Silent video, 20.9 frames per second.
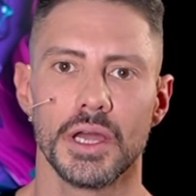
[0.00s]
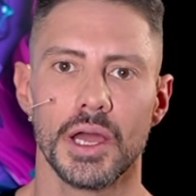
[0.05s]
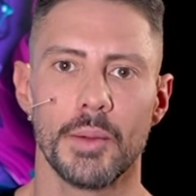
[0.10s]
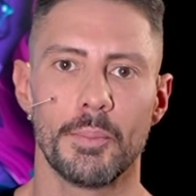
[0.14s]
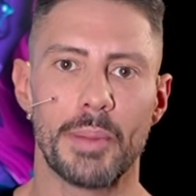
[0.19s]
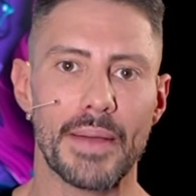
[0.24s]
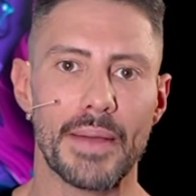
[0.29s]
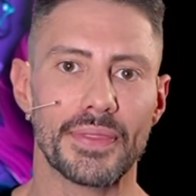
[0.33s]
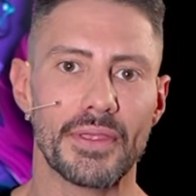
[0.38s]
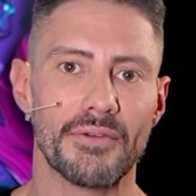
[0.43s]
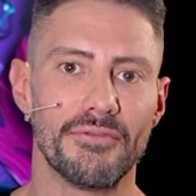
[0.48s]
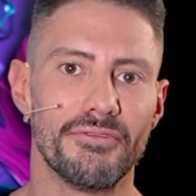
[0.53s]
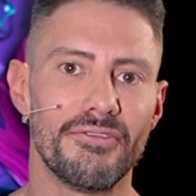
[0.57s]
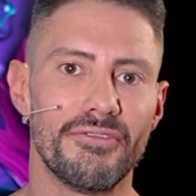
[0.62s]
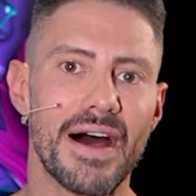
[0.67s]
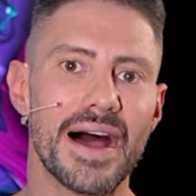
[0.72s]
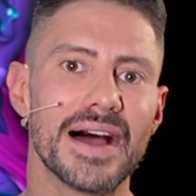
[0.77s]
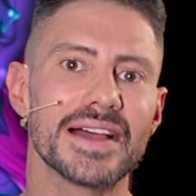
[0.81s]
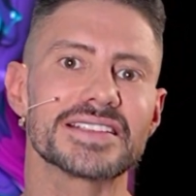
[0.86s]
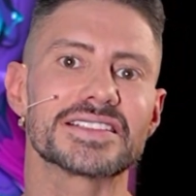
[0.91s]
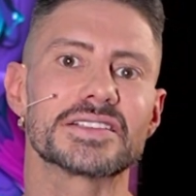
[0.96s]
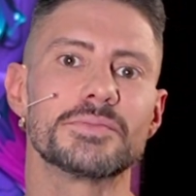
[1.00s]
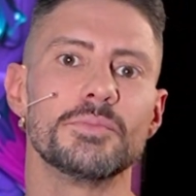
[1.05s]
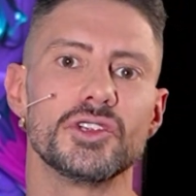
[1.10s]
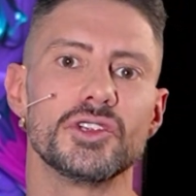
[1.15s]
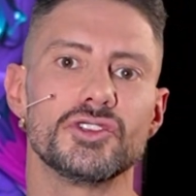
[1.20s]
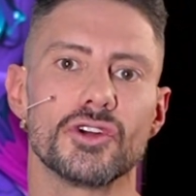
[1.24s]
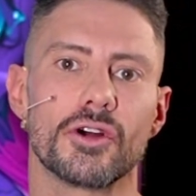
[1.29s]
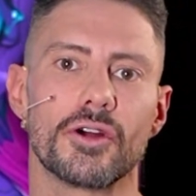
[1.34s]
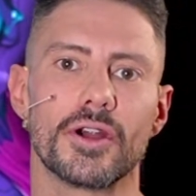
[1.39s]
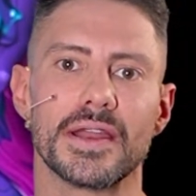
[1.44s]
But the vast
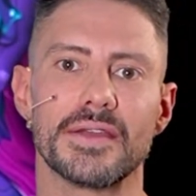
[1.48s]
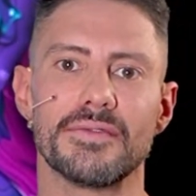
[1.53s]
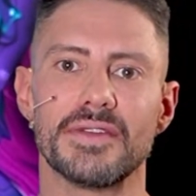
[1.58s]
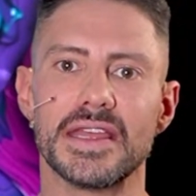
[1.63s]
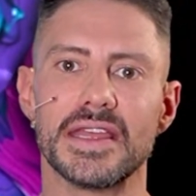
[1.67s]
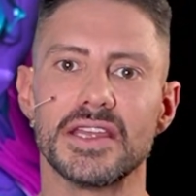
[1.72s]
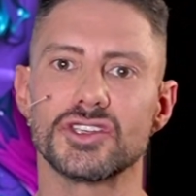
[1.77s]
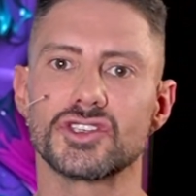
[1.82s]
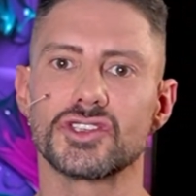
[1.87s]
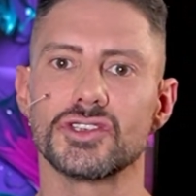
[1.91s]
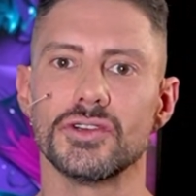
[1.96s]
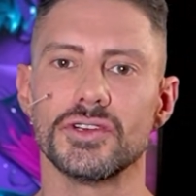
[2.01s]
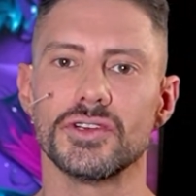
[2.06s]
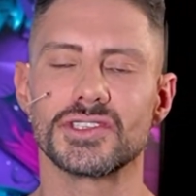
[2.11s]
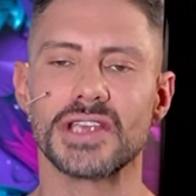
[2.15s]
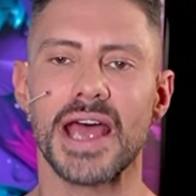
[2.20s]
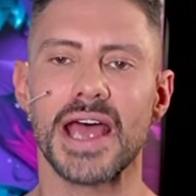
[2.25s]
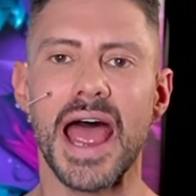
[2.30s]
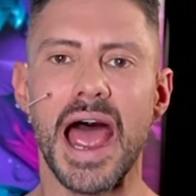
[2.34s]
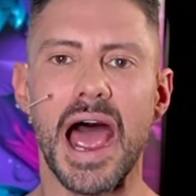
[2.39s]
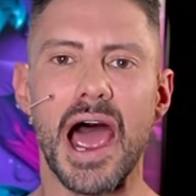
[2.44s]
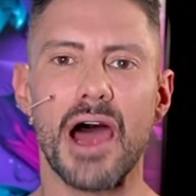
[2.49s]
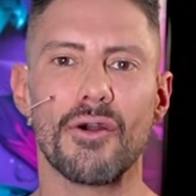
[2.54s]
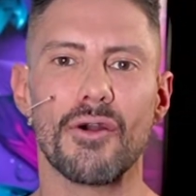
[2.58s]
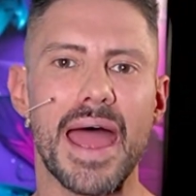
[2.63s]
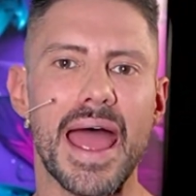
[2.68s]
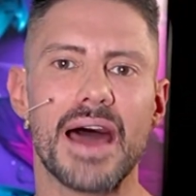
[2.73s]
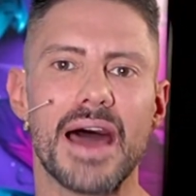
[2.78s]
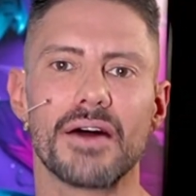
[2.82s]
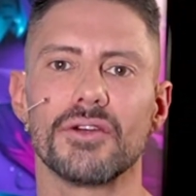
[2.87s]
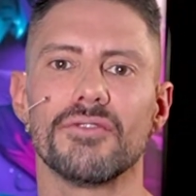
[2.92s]
majority of issues are
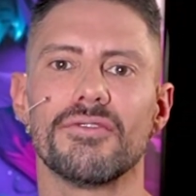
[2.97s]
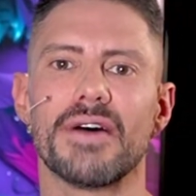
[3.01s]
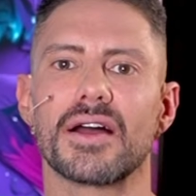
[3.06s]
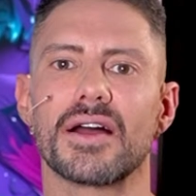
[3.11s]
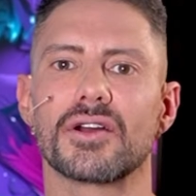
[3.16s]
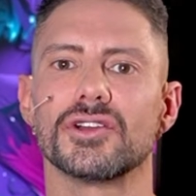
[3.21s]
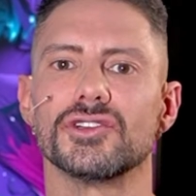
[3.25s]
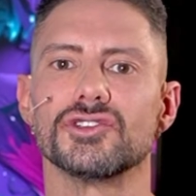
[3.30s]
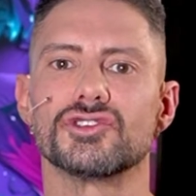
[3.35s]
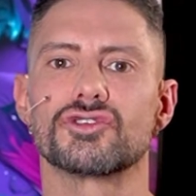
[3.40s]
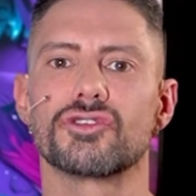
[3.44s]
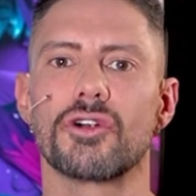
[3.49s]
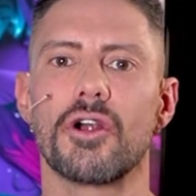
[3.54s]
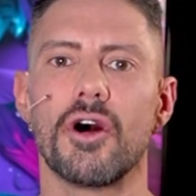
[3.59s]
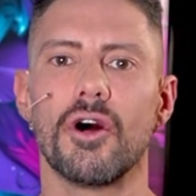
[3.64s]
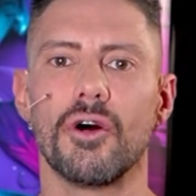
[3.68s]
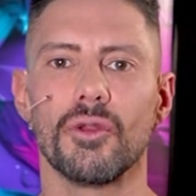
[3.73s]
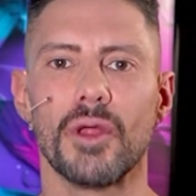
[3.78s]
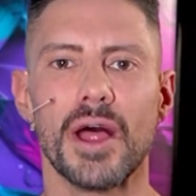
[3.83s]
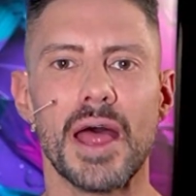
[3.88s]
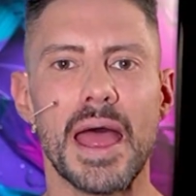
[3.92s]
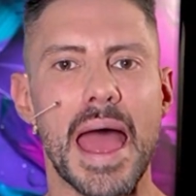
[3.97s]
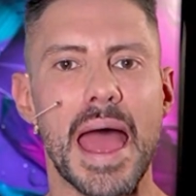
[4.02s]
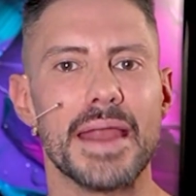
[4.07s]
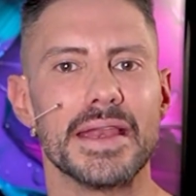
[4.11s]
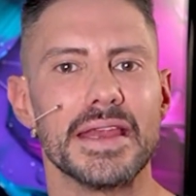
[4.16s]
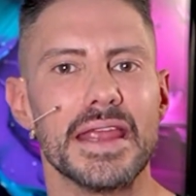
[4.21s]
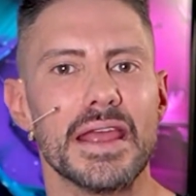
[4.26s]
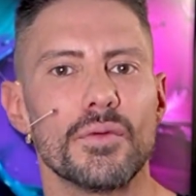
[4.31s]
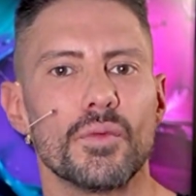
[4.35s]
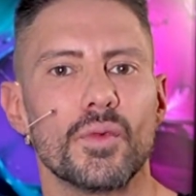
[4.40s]
out of our control,
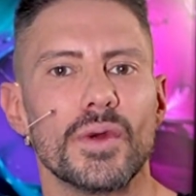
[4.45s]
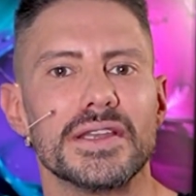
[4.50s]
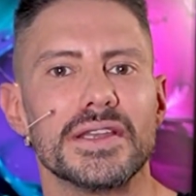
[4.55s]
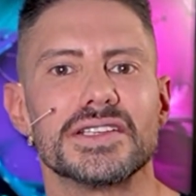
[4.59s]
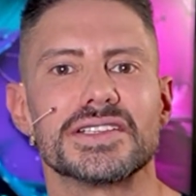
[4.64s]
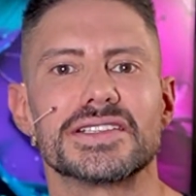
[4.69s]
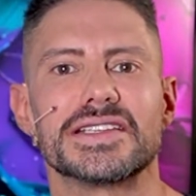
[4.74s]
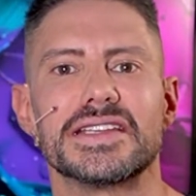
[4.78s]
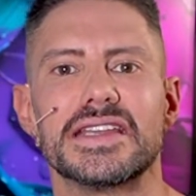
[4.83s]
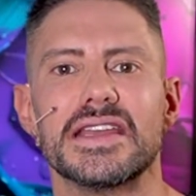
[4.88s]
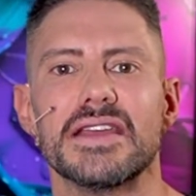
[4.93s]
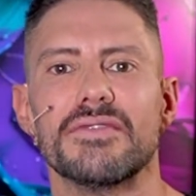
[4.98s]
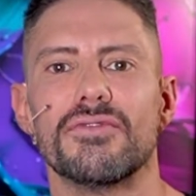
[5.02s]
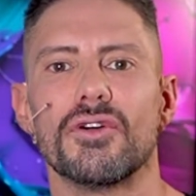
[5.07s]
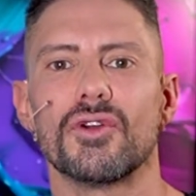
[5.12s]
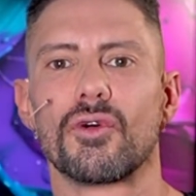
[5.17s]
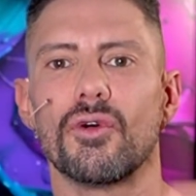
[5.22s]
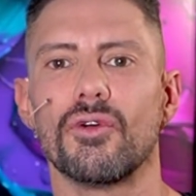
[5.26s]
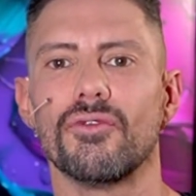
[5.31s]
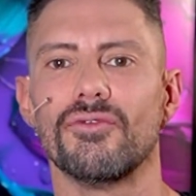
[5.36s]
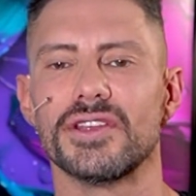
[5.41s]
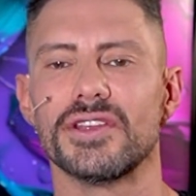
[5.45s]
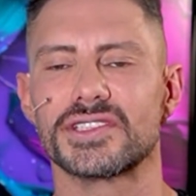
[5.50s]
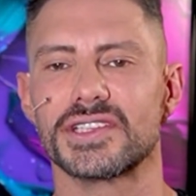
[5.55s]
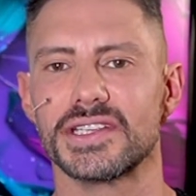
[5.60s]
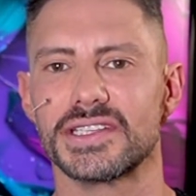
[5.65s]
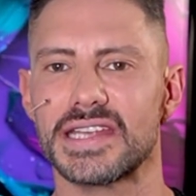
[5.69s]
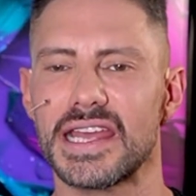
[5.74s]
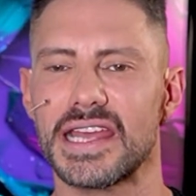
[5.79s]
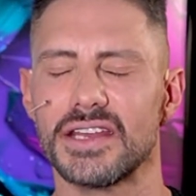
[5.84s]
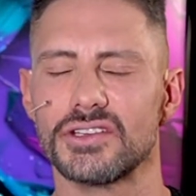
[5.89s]
and yet we just give it all this
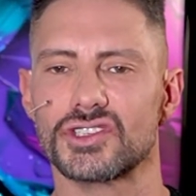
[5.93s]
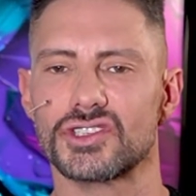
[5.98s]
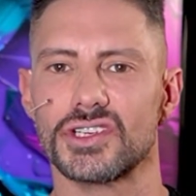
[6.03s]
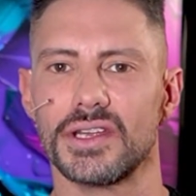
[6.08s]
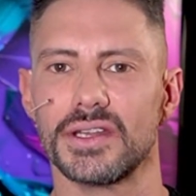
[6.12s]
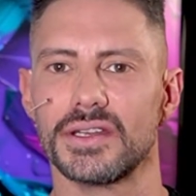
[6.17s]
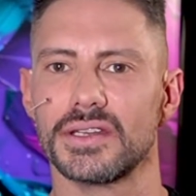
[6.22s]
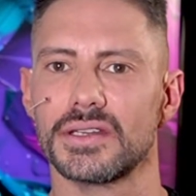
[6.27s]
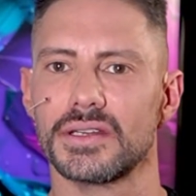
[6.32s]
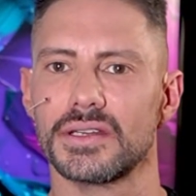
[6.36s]
attention.